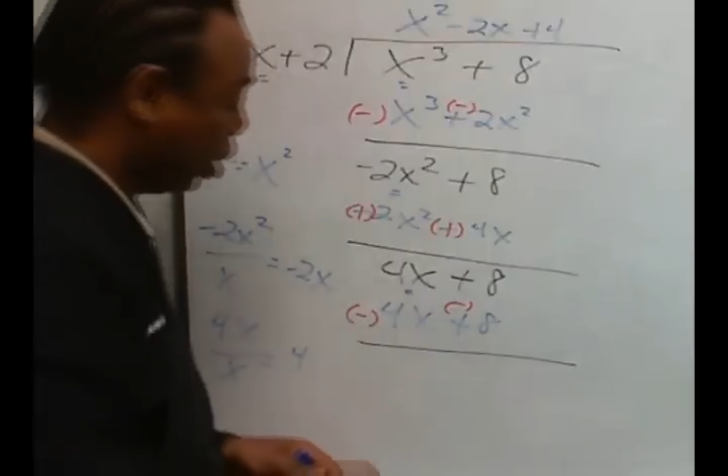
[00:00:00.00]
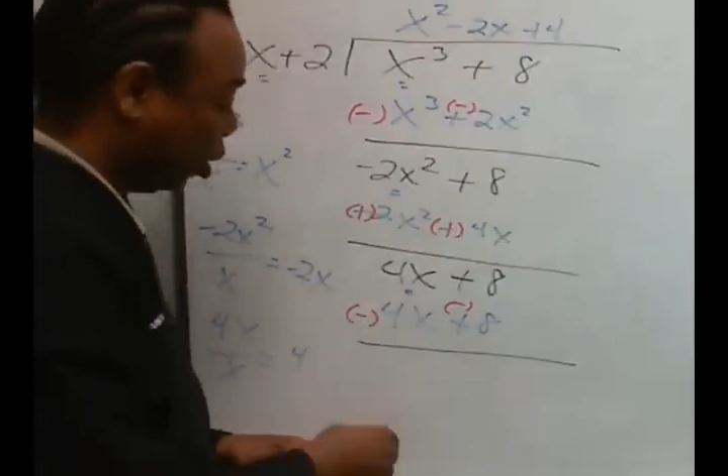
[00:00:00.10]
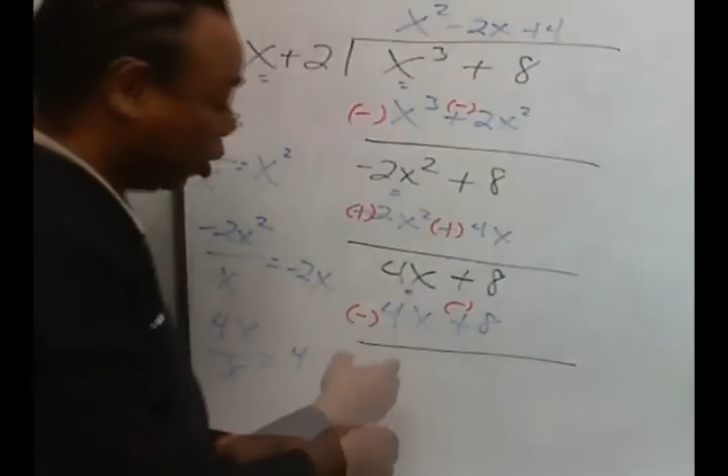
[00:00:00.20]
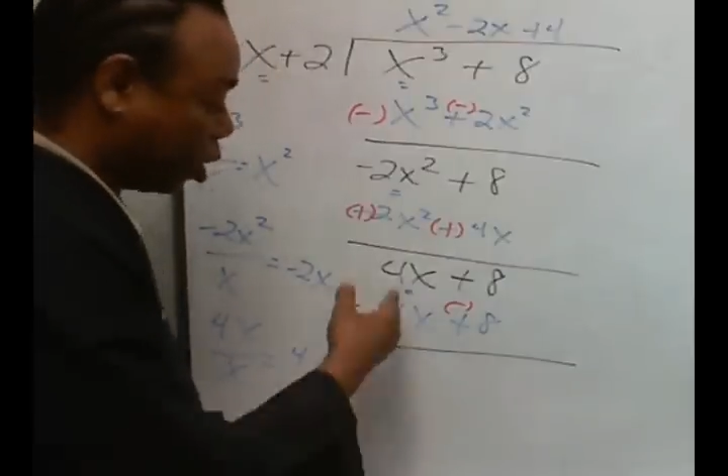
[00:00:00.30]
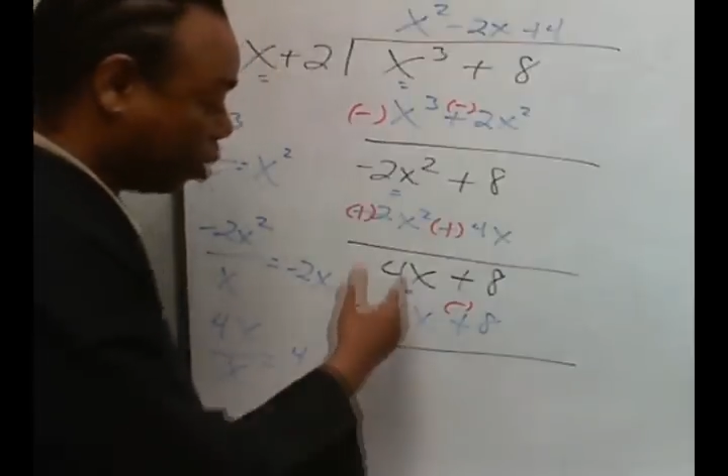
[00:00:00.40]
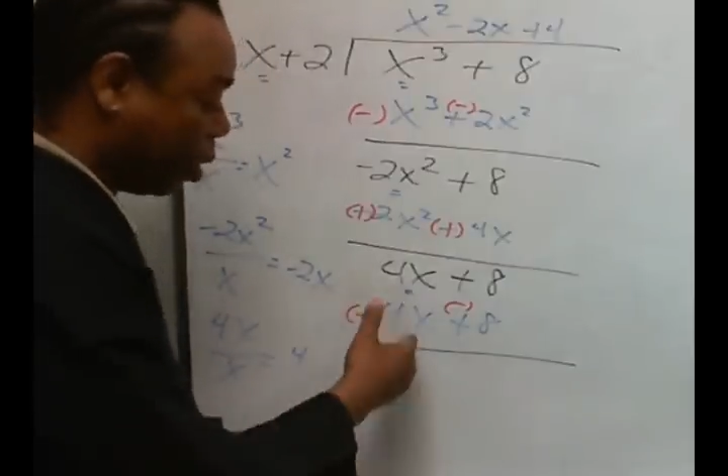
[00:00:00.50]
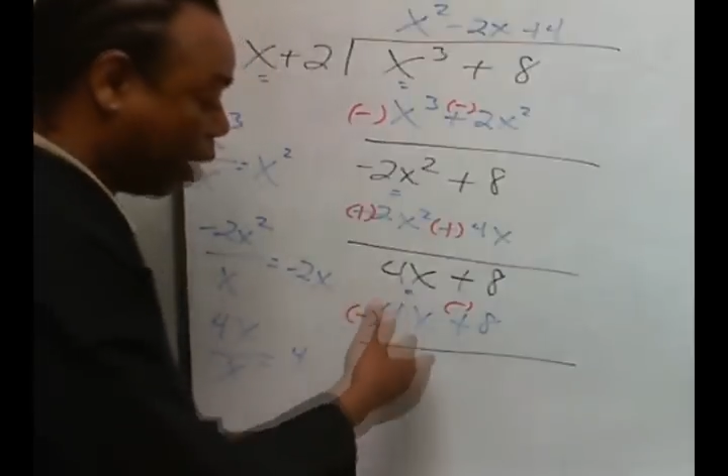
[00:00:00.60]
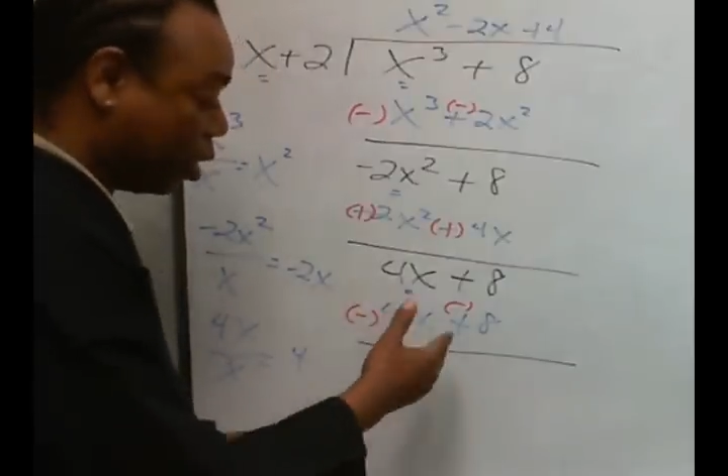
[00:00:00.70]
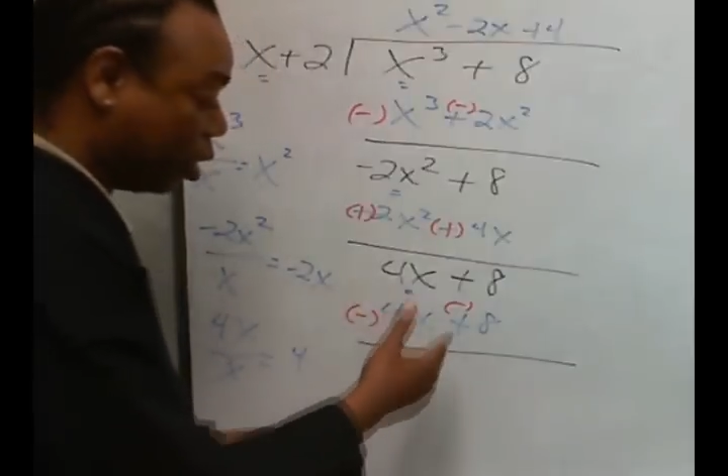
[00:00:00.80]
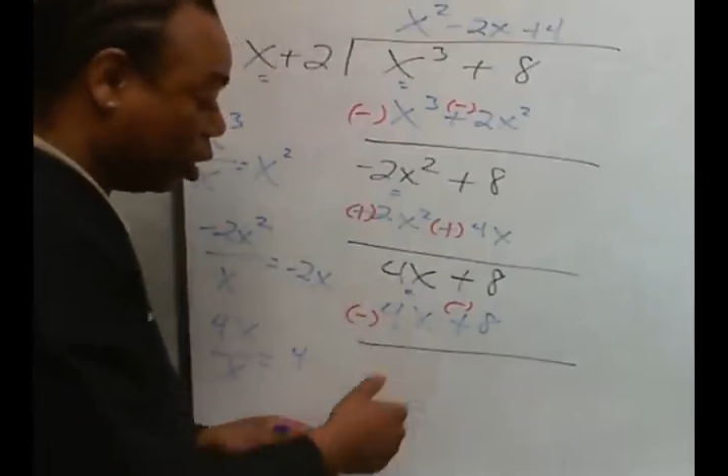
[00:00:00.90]
is to
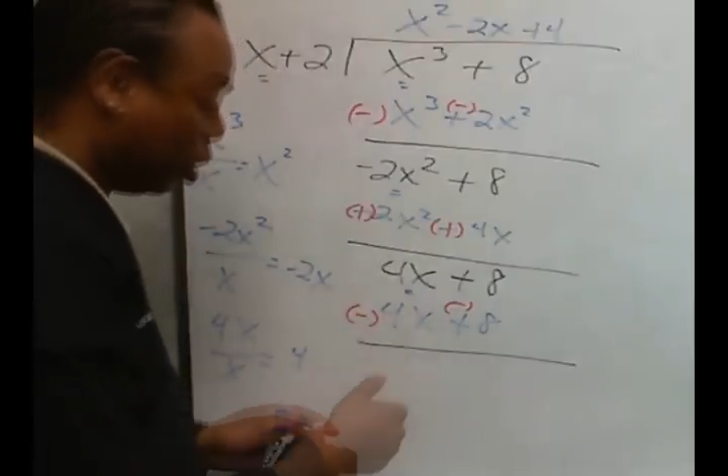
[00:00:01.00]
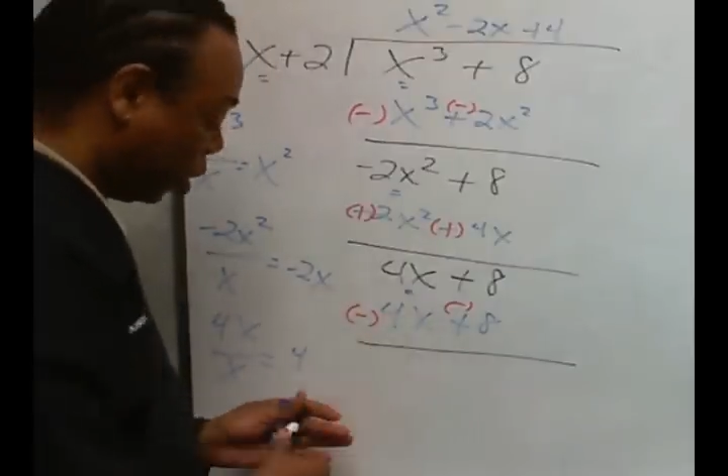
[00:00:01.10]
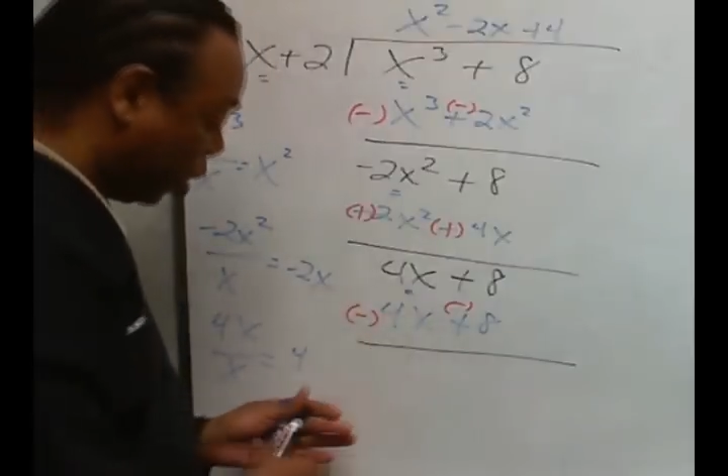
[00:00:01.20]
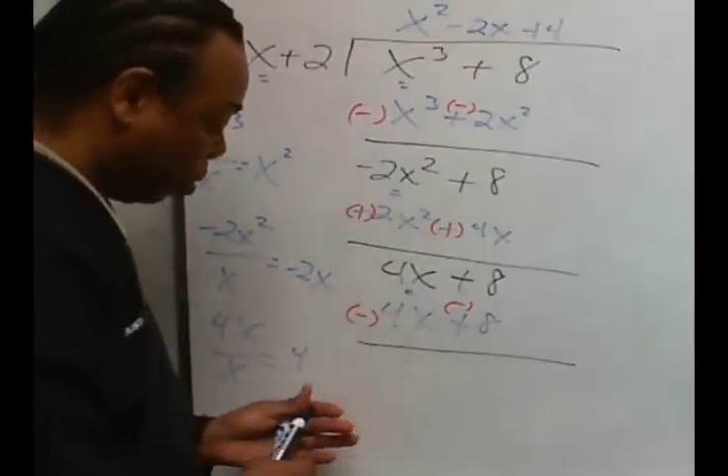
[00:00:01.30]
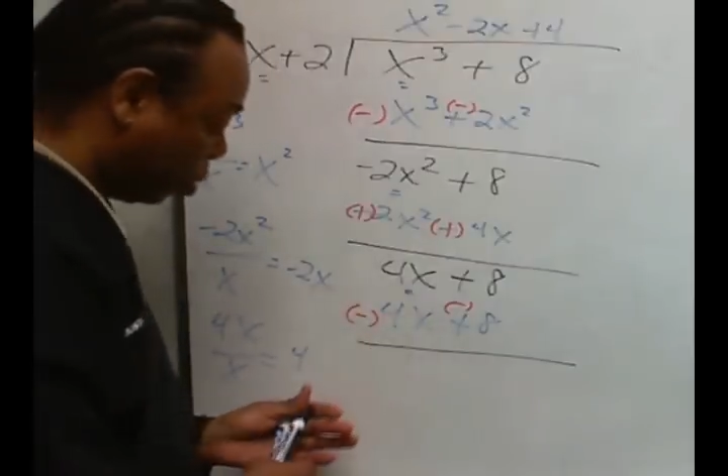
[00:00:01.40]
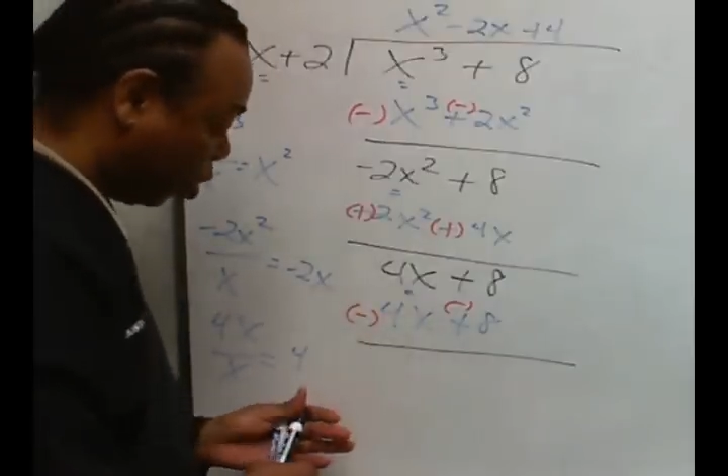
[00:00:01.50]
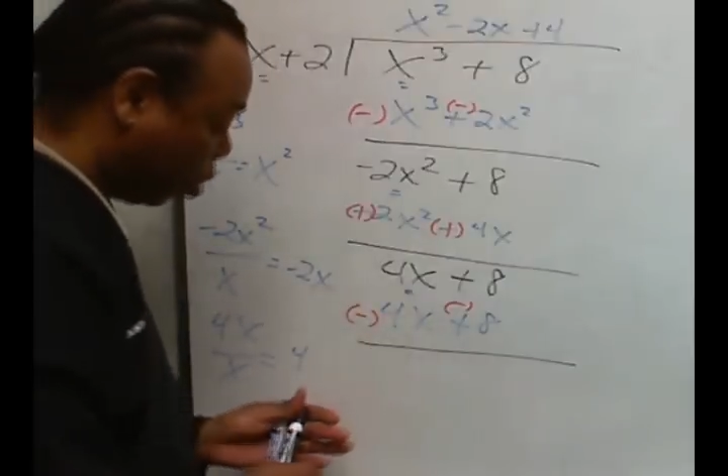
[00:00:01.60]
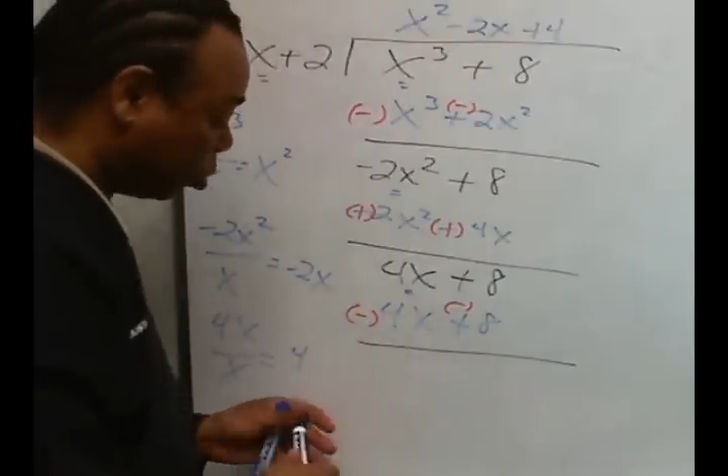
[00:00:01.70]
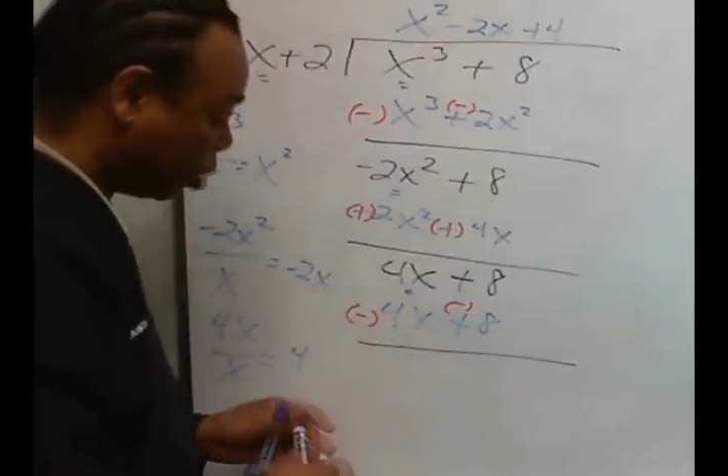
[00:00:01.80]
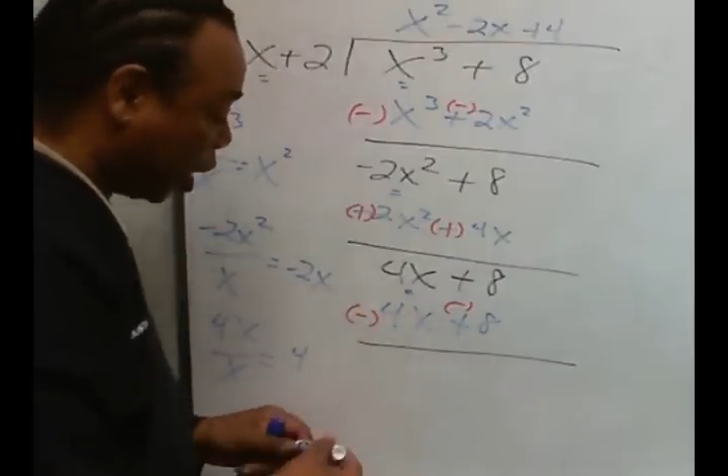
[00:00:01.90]
combine the
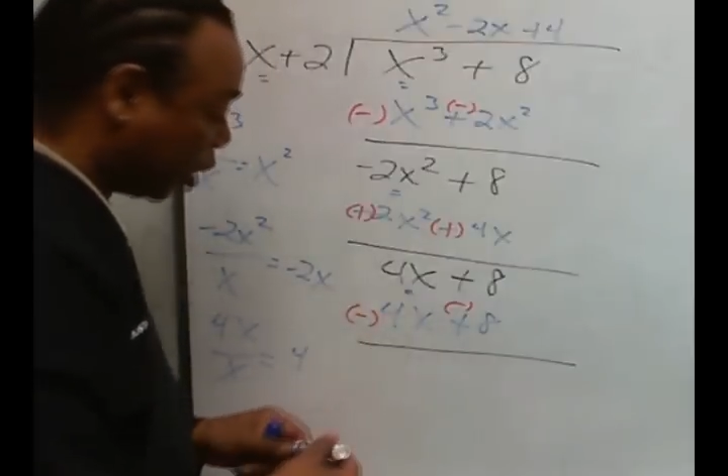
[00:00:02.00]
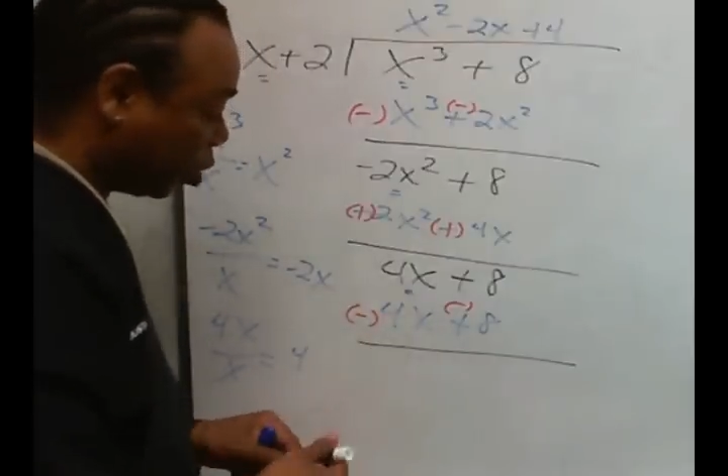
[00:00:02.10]
terms, the like